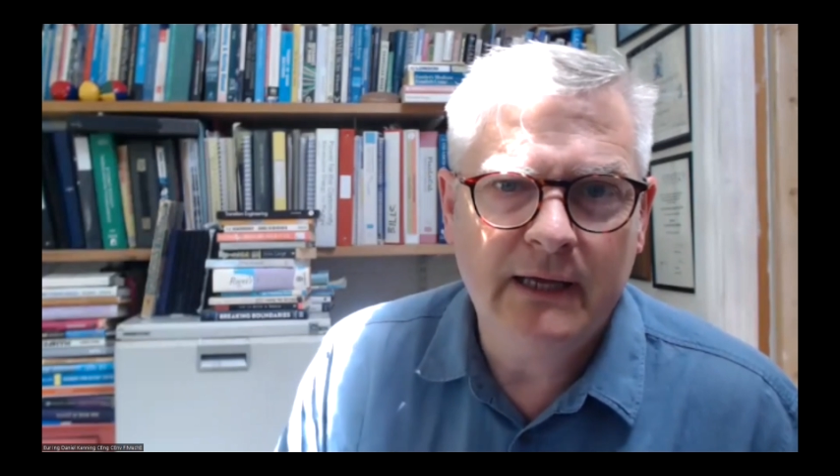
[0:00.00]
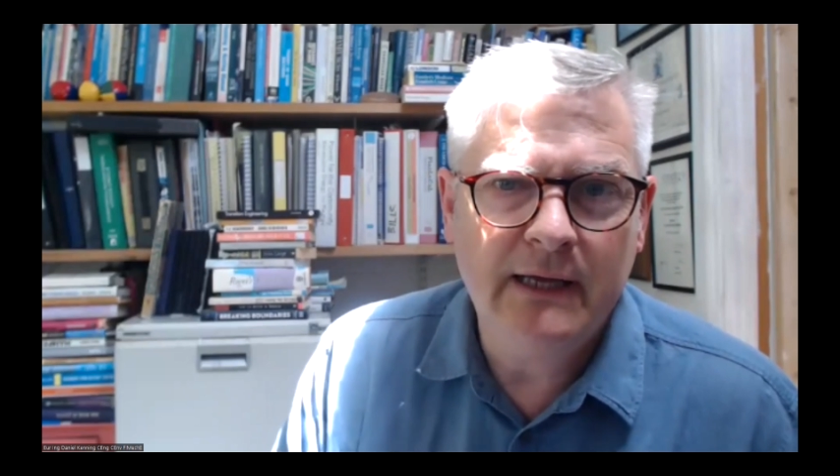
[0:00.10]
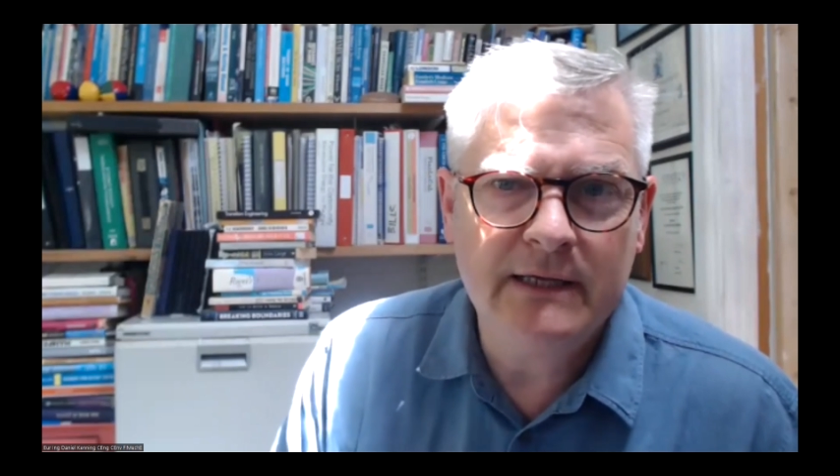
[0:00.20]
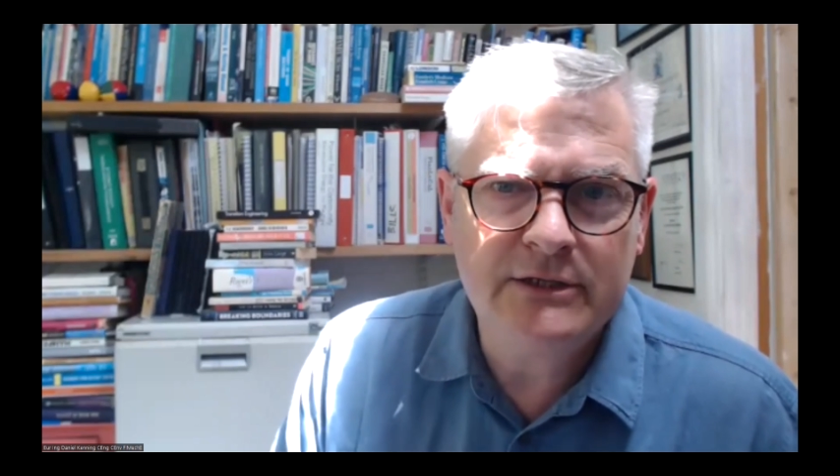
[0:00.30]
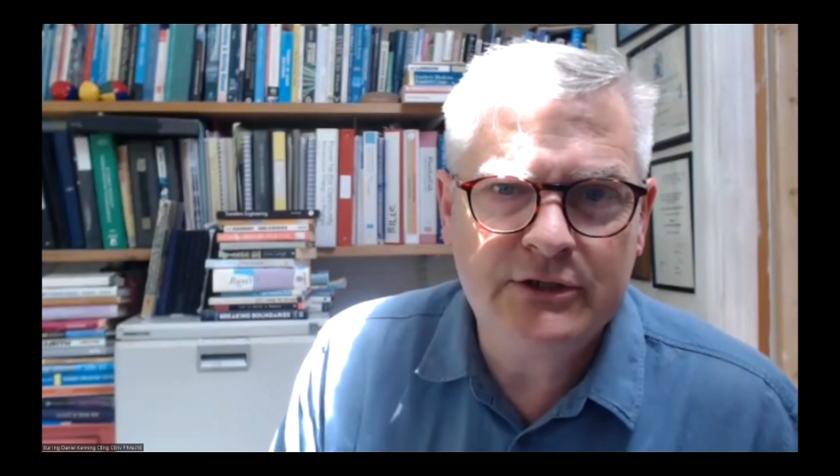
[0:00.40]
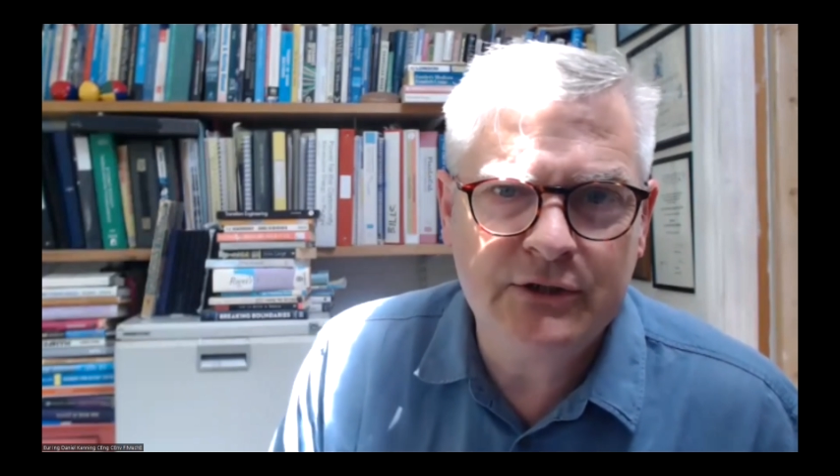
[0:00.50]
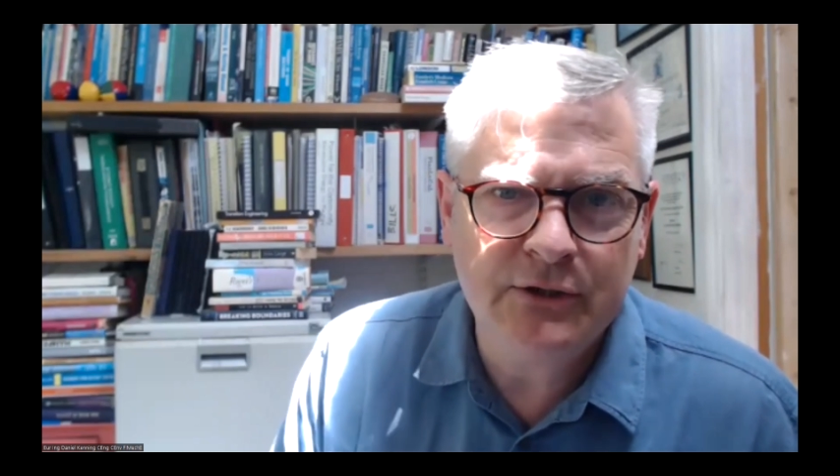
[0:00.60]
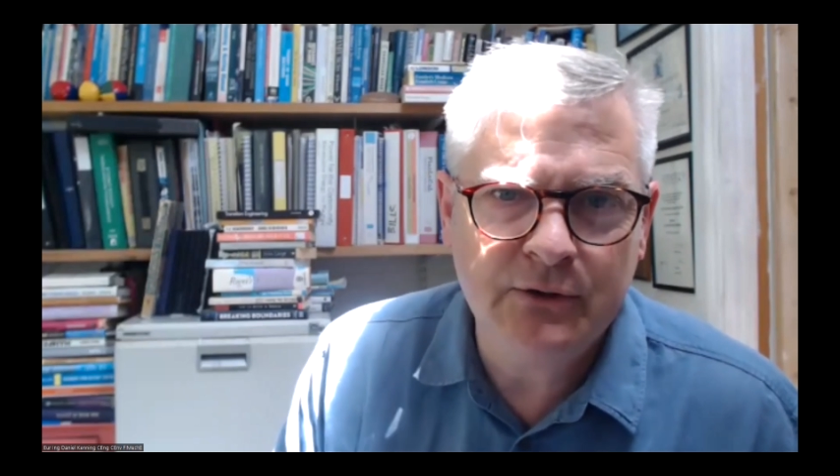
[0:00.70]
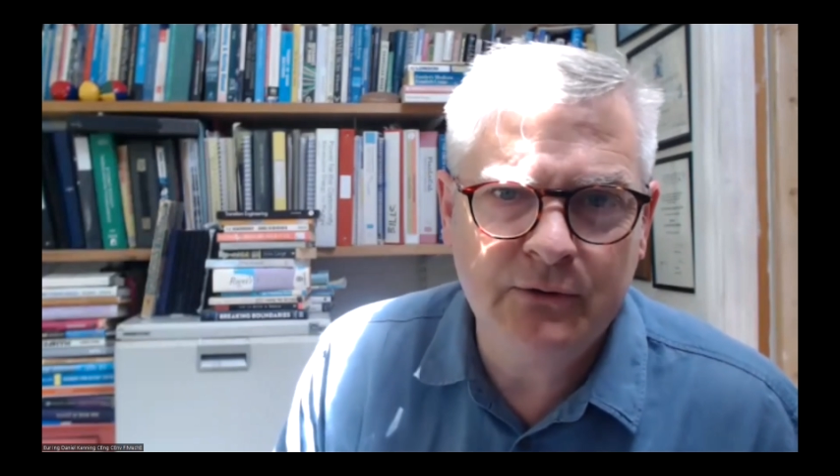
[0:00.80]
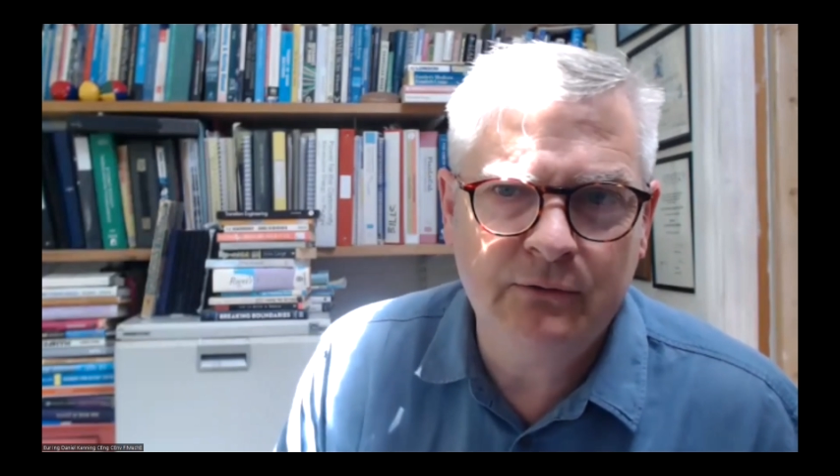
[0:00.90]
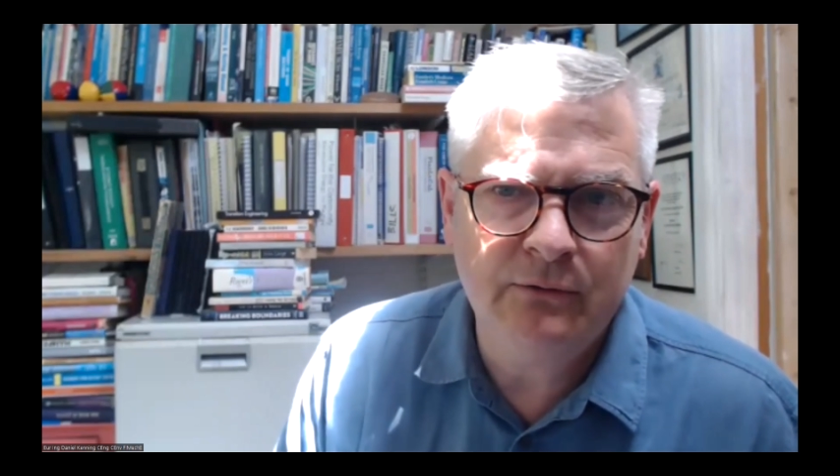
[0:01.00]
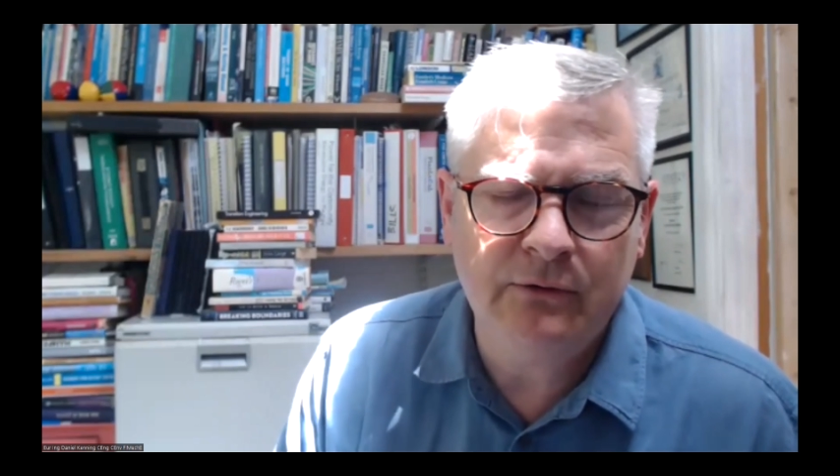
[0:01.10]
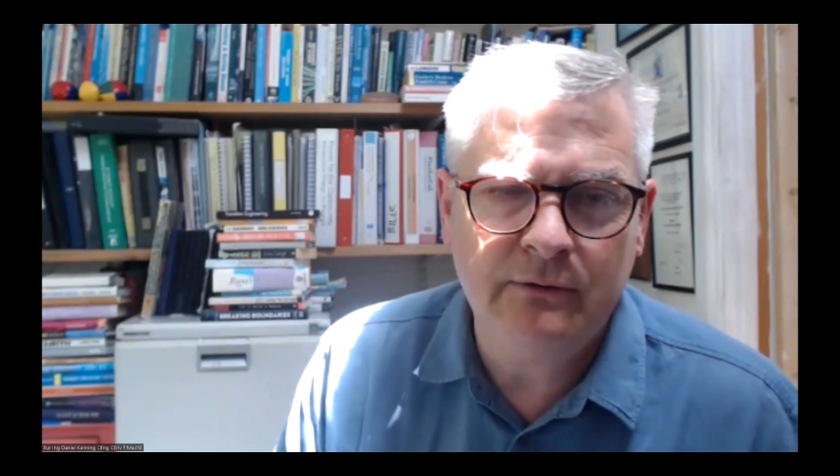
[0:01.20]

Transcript: is to